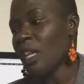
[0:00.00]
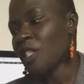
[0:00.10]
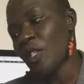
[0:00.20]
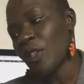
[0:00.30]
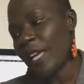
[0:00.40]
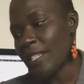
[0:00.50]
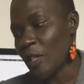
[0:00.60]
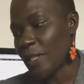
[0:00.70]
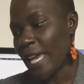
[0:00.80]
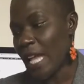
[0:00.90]
So that's
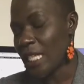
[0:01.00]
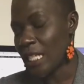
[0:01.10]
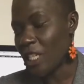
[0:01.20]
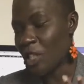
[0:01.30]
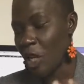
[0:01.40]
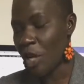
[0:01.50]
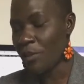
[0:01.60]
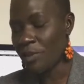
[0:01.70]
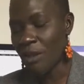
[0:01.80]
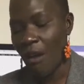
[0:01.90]
hotels. In
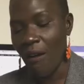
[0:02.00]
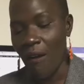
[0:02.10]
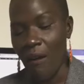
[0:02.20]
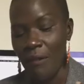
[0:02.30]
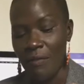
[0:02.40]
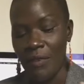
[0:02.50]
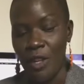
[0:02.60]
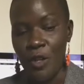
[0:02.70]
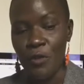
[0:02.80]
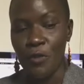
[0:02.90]
terms of
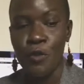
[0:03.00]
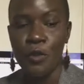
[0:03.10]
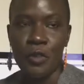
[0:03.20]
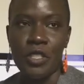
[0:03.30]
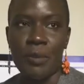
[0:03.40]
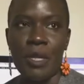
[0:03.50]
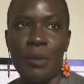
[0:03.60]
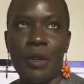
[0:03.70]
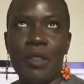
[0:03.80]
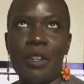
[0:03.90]
food for
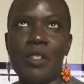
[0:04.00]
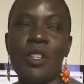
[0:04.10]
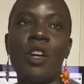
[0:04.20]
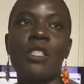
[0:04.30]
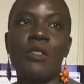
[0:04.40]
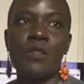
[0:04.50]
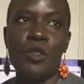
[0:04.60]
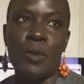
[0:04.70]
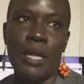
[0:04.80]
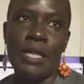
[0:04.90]
September, there's lots of
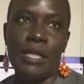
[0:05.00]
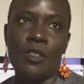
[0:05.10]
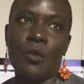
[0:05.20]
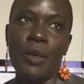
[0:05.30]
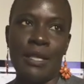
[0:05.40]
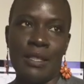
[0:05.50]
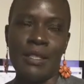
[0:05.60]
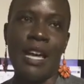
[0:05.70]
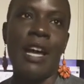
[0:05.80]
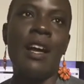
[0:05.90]
new places or
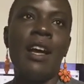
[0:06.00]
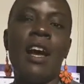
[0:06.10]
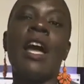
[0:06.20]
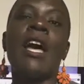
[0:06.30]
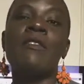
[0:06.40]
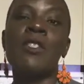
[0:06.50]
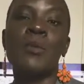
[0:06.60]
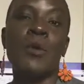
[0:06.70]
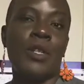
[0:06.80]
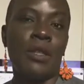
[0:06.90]
places that I haven't
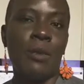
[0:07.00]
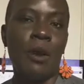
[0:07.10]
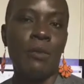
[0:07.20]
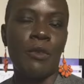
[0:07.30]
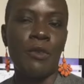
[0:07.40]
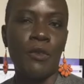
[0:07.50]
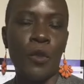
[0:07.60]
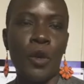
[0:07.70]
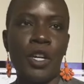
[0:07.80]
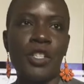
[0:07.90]
spoken about
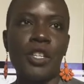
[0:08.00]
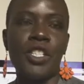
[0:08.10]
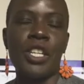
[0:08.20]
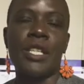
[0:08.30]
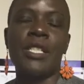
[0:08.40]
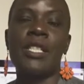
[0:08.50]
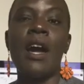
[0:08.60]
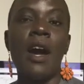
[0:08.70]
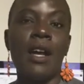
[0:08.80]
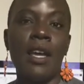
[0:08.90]
before, such as
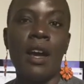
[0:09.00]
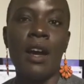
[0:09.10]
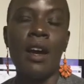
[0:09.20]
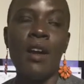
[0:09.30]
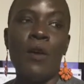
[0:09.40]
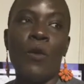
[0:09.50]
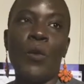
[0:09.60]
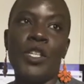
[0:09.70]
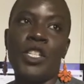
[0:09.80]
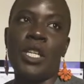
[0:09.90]
Yaya,
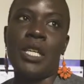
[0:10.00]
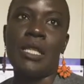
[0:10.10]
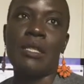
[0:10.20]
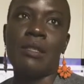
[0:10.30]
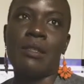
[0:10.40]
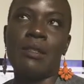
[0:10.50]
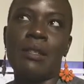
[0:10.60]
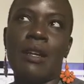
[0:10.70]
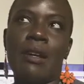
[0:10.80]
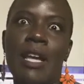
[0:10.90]
which
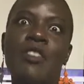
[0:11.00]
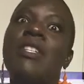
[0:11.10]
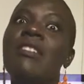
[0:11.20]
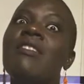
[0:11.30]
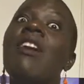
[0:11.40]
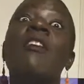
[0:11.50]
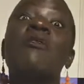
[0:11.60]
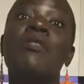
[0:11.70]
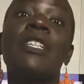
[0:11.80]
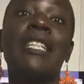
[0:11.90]
is actually
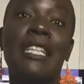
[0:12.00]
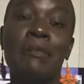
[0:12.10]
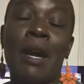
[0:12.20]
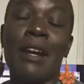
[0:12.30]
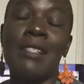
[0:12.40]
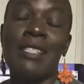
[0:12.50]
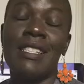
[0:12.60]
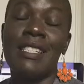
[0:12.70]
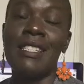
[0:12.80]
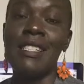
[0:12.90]
not really in Paris.
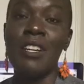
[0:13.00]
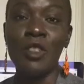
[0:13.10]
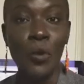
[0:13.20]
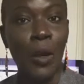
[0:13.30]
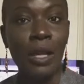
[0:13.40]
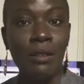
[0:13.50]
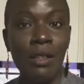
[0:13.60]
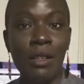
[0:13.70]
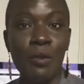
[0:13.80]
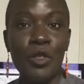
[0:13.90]
It's in Saint-Ouen,
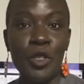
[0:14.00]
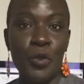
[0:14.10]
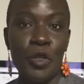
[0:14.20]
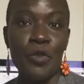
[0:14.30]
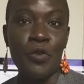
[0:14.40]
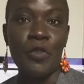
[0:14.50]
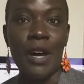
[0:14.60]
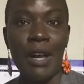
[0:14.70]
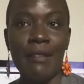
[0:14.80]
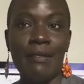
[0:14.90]
which is where you
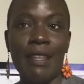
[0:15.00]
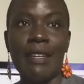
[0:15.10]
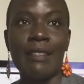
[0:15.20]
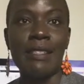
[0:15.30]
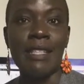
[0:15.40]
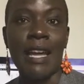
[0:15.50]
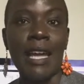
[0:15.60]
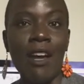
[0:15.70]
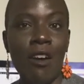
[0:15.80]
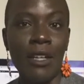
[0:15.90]
find like this
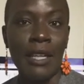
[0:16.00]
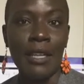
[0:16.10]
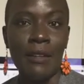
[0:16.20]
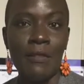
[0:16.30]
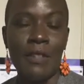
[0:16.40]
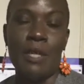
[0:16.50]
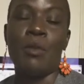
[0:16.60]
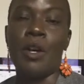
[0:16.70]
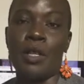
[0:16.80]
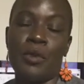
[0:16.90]
iconic flea
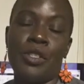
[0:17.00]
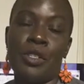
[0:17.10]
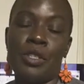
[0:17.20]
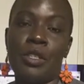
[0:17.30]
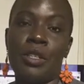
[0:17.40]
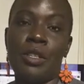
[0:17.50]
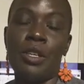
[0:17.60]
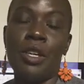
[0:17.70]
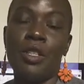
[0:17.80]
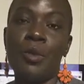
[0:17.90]
market, which is the
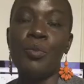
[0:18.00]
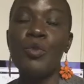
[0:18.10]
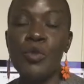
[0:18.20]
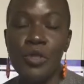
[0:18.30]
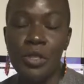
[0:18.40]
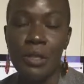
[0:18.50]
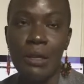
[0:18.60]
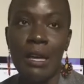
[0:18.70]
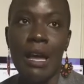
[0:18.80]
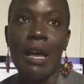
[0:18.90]
Puces,
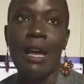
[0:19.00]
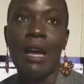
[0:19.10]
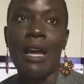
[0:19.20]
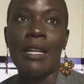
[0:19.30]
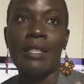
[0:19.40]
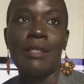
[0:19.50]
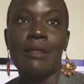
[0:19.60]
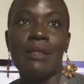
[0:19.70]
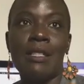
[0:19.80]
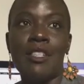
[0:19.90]
and
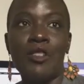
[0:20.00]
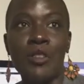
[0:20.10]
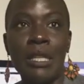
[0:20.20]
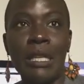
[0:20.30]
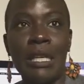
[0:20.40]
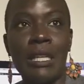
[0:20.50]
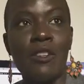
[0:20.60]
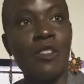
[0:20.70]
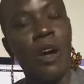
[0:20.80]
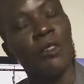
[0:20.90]
it's literally
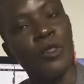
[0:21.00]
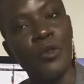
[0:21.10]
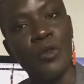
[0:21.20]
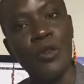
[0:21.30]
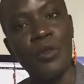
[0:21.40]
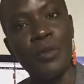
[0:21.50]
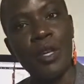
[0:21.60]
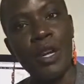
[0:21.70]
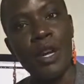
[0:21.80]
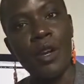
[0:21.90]
not too far from
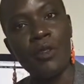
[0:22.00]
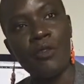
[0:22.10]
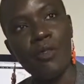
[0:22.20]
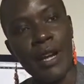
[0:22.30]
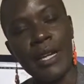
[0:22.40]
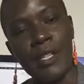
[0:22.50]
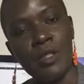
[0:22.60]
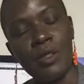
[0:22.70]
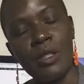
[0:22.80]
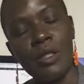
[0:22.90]
there, right next
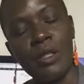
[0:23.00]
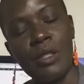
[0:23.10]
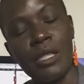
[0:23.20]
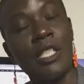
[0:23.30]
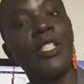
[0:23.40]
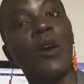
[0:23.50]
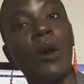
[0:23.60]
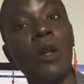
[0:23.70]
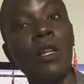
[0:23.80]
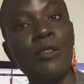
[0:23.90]
to the city
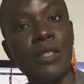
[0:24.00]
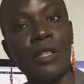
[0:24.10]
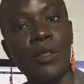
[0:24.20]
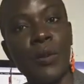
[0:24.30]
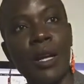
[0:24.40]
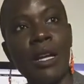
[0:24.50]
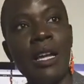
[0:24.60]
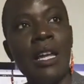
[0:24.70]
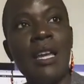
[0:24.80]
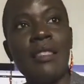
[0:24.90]
hall of
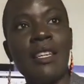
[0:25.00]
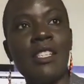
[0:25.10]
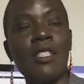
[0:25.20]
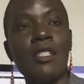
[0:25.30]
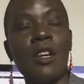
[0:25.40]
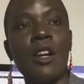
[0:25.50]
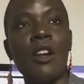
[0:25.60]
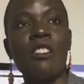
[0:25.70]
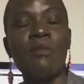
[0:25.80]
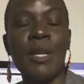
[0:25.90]
Saint-Ouen. They
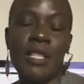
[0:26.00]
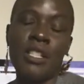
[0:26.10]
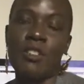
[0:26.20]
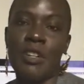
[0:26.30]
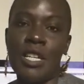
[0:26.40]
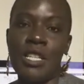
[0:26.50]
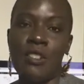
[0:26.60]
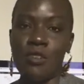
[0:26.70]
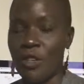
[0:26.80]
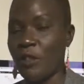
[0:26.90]
serve
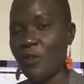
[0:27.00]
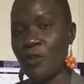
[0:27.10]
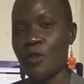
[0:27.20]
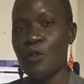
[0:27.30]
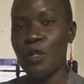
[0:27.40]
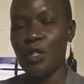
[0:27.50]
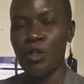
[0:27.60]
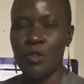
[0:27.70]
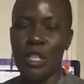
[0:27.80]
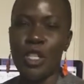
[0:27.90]
Mediterranean Greek food.
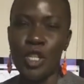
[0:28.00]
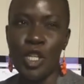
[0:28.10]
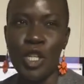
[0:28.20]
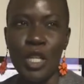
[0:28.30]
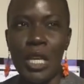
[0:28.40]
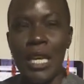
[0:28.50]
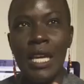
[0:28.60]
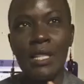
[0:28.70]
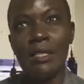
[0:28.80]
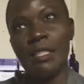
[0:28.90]
It's really good.
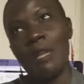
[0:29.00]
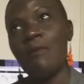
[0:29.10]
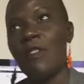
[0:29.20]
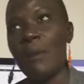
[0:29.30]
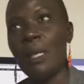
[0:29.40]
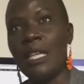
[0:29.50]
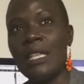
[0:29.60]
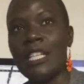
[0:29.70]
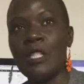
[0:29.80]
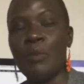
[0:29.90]
It's the same family
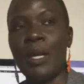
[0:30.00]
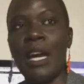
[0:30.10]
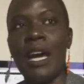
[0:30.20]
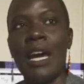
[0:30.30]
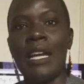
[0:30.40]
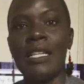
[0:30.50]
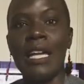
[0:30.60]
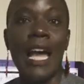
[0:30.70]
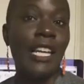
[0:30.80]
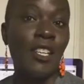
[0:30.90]
that's
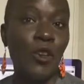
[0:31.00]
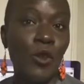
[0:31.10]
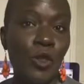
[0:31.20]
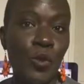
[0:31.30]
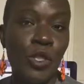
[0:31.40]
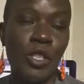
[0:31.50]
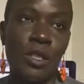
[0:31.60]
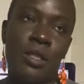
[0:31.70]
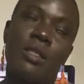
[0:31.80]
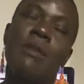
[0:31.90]
behind Calios, which
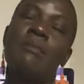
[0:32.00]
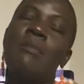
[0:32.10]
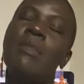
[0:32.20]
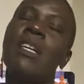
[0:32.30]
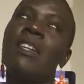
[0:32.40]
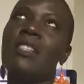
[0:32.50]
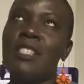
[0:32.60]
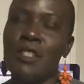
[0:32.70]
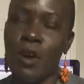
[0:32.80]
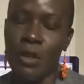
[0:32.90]
does this
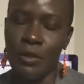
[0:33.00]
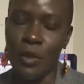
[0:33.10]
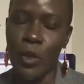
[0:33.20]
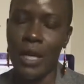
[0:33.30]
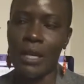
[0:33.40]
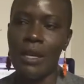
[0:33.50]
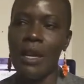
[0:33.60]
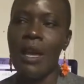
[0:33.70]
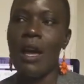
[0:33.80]
amazing olive oil.